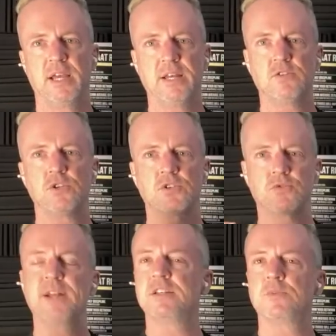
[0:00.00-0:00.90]
Interest
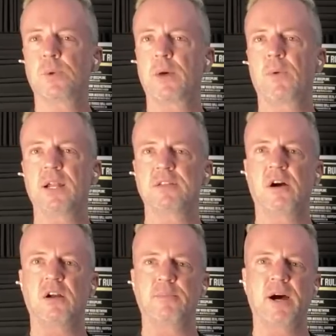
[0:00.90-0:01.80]
rates is what I want to
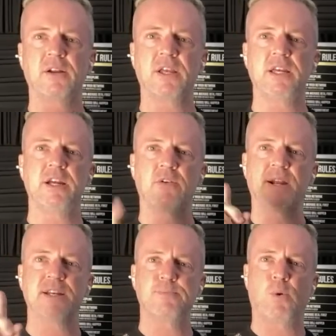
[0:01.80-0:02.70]
talk about here
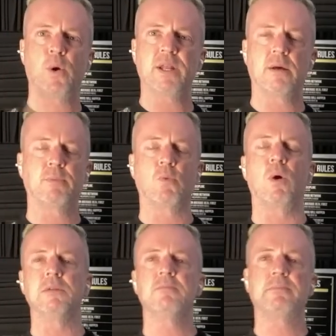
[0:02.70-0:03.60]
as point number one.